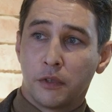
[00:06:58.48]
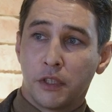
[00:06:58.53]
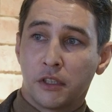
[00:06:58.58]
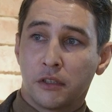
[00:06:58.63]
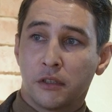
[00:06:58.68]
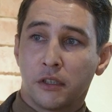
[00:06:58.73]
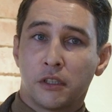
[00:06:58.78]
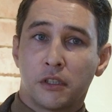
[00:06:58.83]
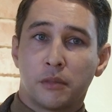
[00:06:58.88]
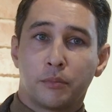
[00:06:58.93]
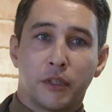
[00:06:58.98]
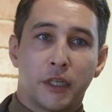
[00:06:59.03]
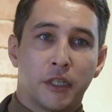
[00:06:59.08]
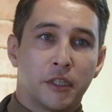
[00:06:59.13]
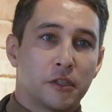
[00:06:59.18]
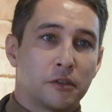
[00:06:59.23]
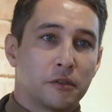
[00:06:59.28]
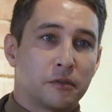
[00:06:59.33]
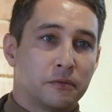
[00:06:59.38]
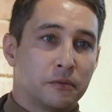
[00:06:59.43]
reason is a
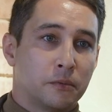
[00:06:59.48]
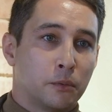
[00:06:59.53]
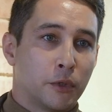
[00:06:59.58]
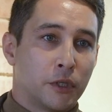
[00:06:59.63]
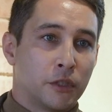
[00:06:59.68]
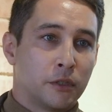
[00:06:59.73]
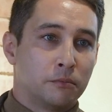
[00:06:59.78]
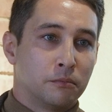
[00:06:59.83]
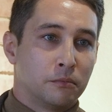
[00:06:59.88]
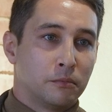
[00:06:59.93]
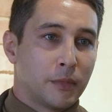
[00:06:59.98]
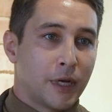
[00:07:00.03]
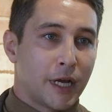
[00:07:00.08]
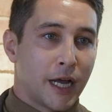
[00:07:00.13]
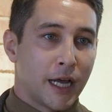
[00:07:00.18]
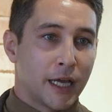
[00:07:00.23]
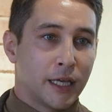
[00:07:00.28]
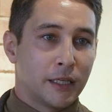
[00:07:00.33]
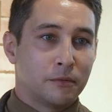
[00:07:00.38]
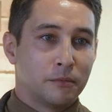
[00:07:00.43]
place where
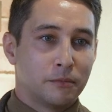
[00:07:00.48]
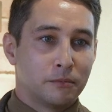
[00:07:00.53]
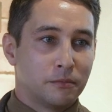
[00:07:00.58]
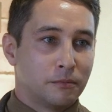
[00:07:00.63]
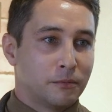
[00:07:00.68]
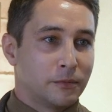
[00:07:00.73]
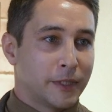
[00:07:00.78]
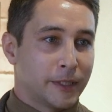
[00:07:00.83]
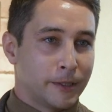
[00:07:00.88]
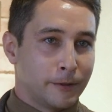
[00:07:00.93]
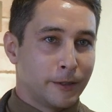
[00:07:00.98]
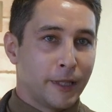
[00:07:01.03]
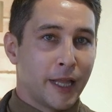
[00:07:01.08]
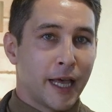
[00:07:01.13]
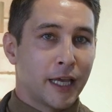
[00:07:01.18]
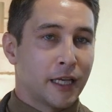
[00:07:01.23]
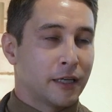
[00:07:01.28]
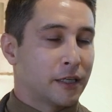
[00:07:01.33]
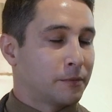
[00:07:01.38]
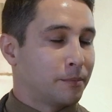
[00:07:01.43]
I
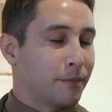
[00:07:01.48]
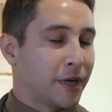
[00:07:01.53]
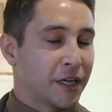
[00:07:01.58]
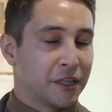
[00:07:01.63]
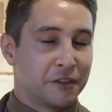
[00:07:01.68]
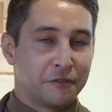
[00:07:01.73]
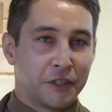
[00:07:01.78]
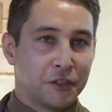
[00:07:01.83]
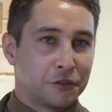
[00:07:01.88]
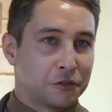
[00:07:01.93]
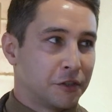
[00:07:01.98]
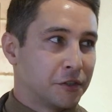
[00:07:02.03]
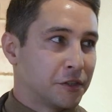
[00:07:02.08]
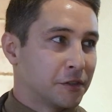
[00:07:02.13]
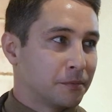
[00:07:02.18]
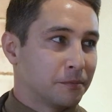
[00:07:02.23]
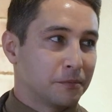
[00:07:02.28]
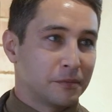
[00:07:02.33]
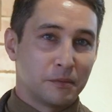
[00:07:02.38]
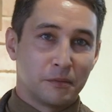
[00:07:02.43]
like my
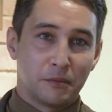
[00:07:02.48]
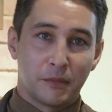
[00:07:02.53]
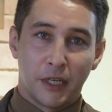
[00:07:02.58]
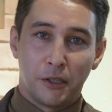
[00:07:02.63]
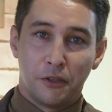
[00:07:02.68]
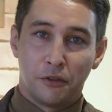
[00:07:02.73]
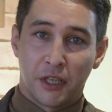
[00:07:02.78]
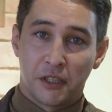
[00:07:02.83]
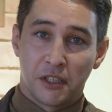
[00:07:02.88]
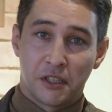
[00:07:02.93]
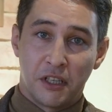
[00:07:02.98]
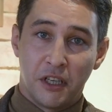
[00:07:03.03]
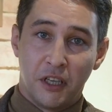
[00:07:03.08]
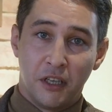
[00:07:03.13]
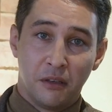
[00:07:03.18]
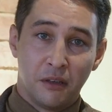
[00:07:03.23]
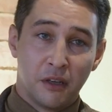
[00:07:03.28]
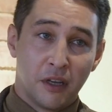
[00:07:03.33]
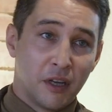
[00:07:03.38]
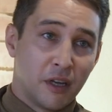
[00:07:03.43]
adventures. You can
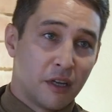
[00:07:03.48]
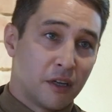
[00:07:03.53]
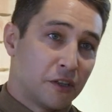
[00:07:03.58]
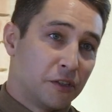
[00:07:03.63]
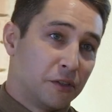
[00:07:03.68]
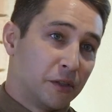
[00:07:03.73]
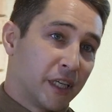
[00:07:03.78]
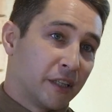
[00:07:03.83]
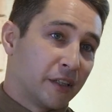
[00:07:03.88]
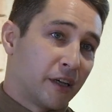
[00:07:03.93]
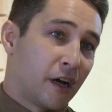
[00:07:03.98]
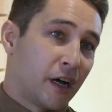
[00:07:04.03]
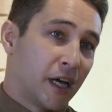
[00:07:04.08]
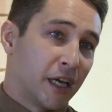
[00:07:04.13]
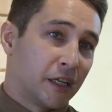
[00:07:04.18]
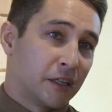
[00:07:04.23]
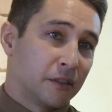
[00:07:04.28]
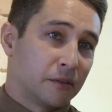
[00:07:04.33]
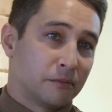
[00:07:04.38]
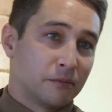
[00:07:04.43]
ski, you can
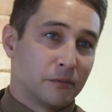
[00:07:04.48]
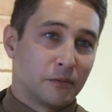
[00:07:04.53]
hike,